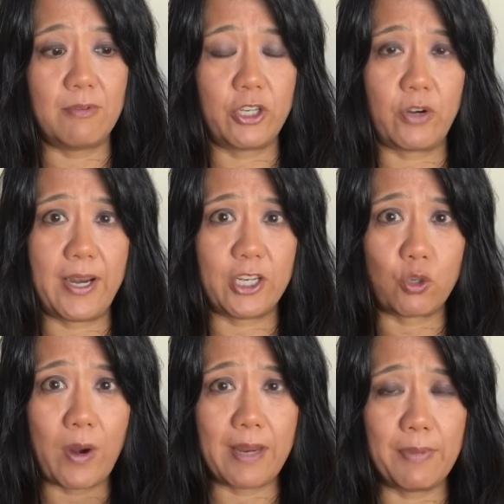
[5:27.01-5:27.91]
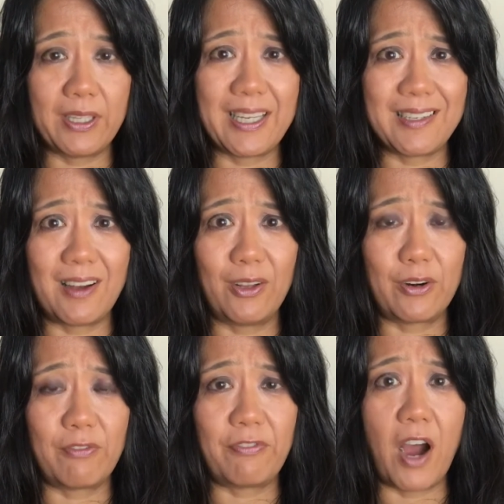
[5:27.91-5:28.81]
to create a $20
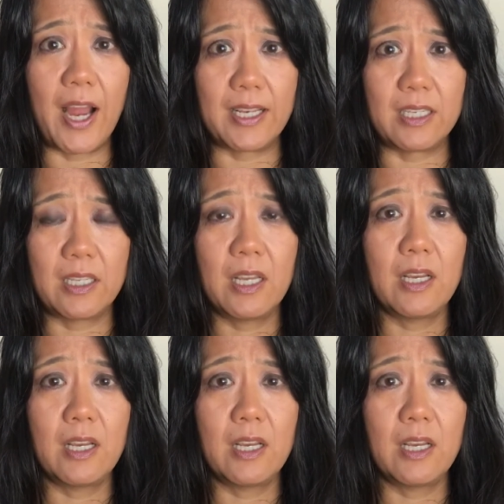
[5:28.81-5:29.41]
billion fund